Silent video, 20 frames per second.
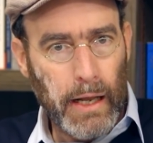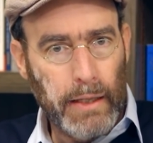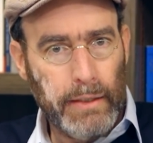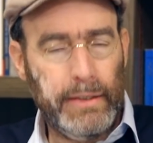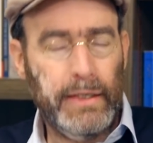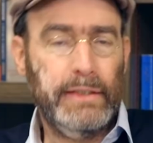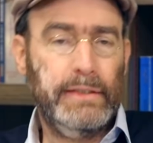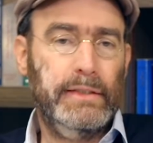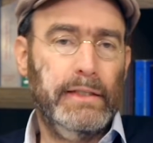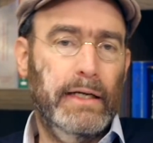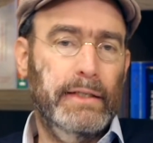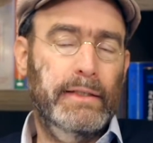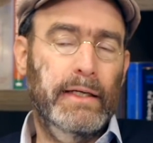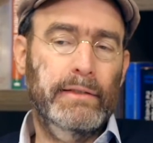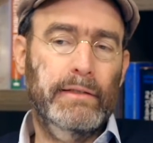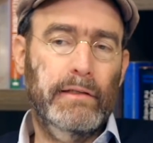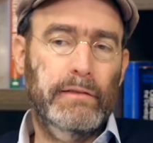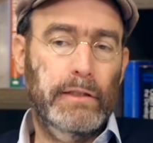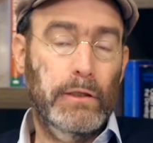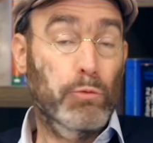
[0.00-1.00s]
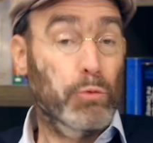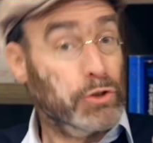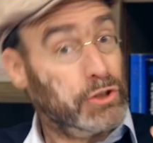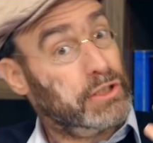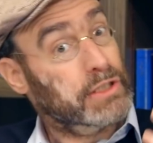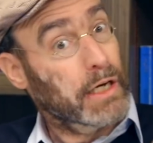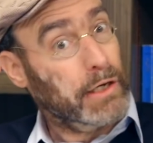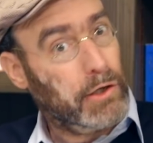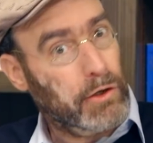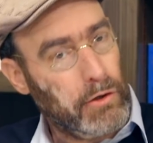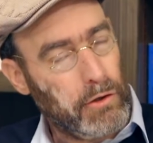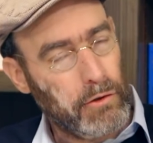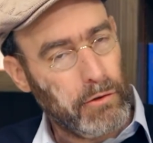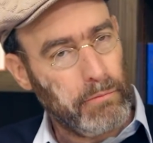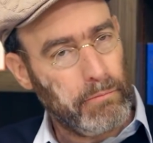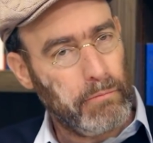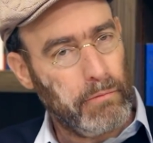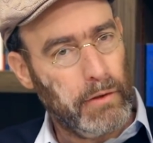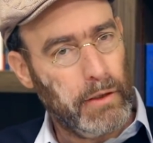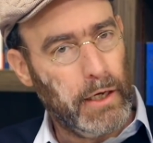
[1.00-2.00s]
This identity was
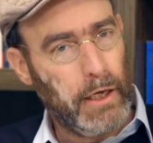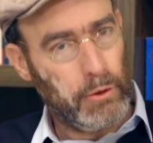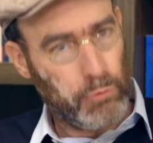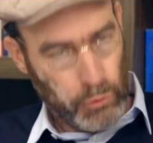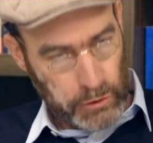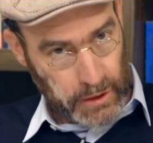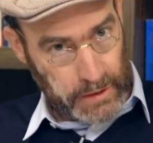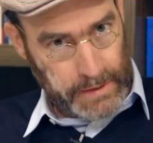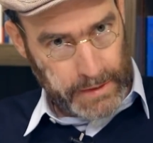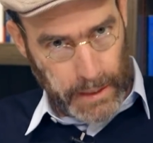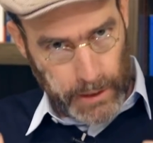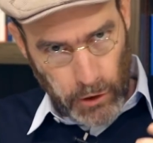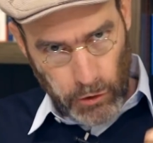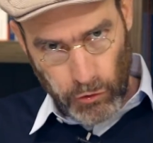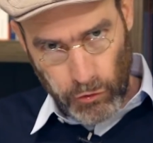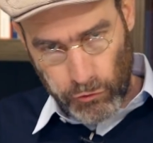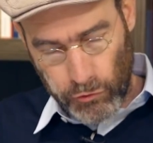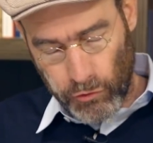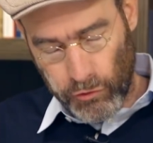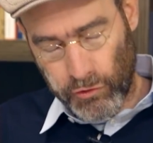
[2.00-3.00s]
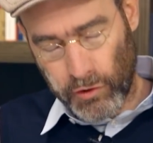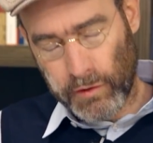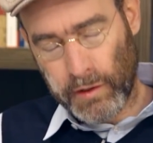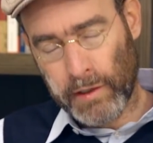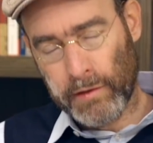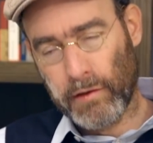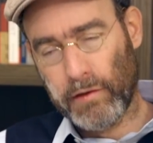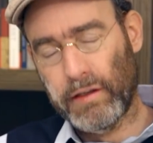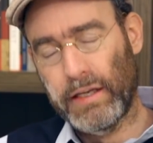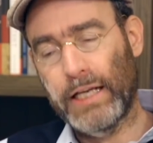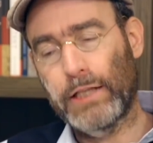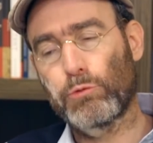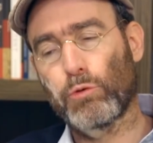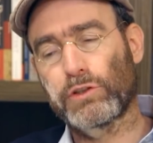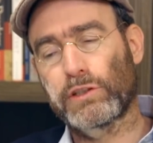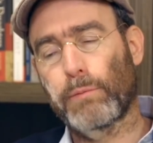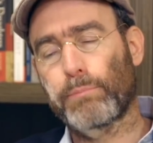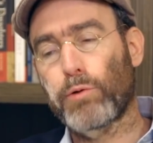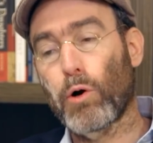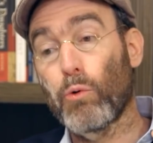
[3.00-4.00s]
secular. It was a secular Jewish identity. It
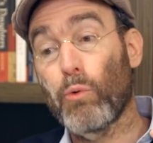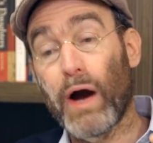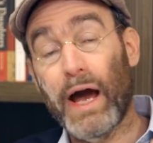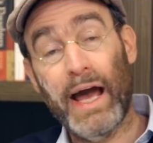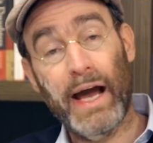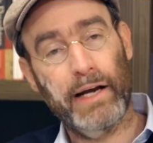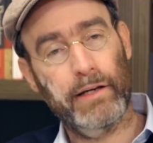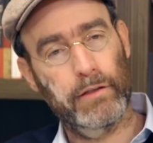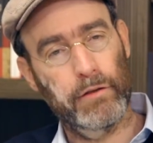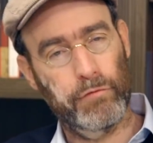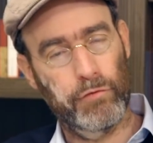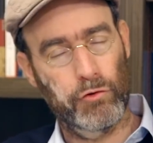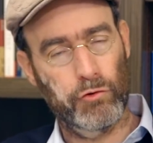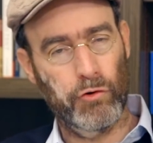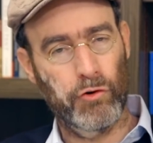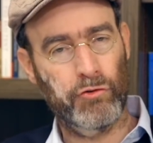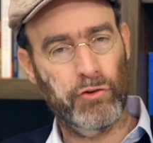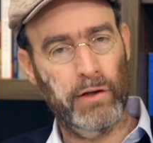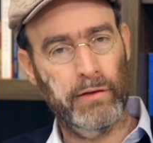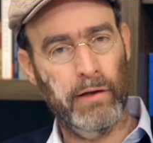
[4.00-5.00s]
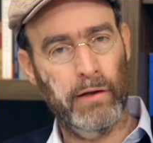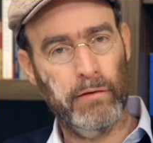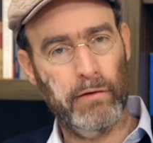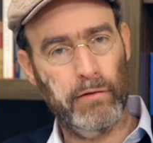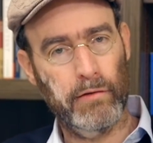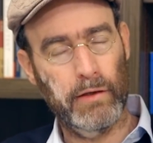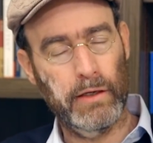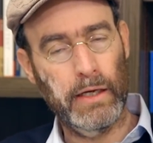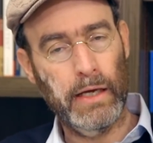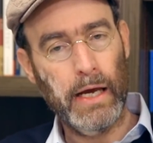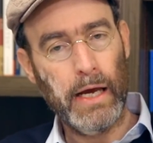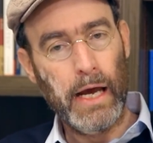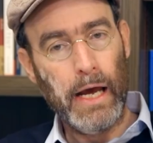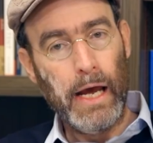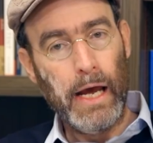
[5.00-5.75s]
was a proactive Jewish identity.